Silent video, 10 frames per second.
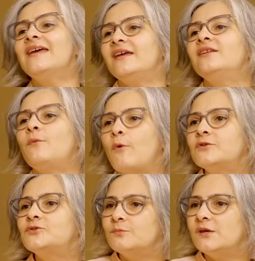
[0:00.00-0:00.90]
India
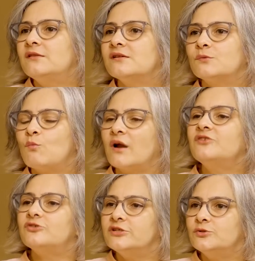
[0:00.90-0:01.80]
wants to be this
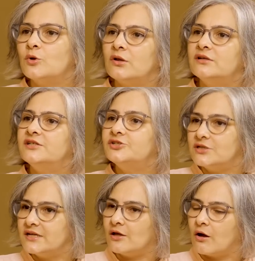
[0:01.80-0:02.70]
$1 trillion
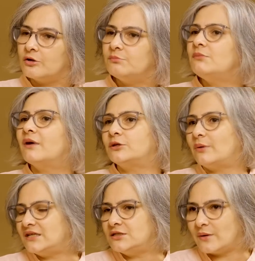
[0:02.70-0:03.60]
digital economy by
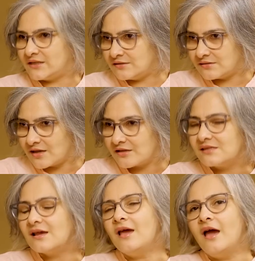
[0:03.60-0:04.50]
2026,